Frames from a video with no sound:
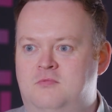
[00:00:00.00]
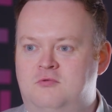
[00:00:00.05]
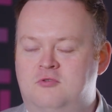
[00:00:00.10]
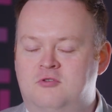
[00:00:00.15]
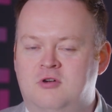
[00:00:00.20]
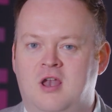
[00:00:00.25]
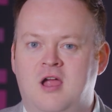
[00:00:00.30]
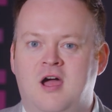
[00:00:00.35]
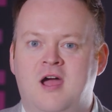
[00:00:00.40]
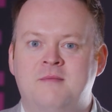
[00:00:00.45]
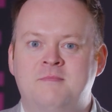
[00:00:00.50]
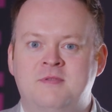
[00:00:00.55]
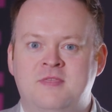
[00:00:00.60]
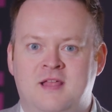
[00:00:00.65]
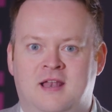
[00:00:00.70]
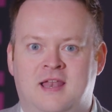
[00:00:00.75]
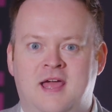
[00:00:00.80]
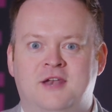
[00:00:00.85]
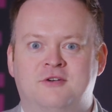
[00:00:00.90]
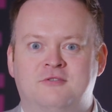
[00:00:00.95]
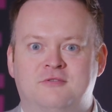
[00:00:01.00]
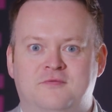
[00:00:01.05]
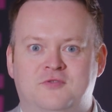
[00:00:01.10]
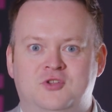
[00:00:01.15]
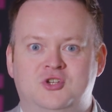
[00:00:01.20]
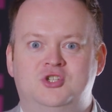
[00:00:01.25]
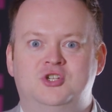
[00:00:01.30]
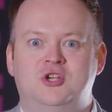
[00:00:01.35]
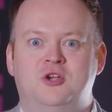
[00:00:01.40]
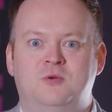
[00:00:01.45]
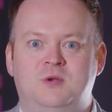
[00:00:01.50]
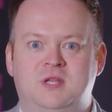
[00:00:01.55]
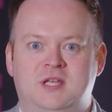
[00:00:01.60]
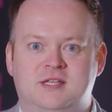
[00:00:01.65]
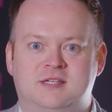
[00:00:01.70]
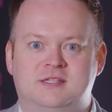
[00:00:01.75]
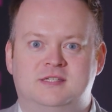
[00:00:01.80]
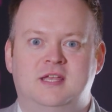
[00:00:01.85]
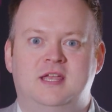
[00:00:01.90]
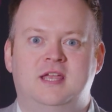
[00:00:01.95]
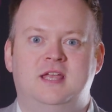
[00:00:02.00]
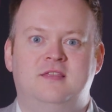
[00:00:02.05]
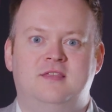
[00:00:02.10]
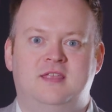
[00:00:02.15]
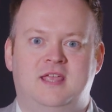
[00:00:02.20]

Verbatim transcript: climbing the ladder of the junior scene,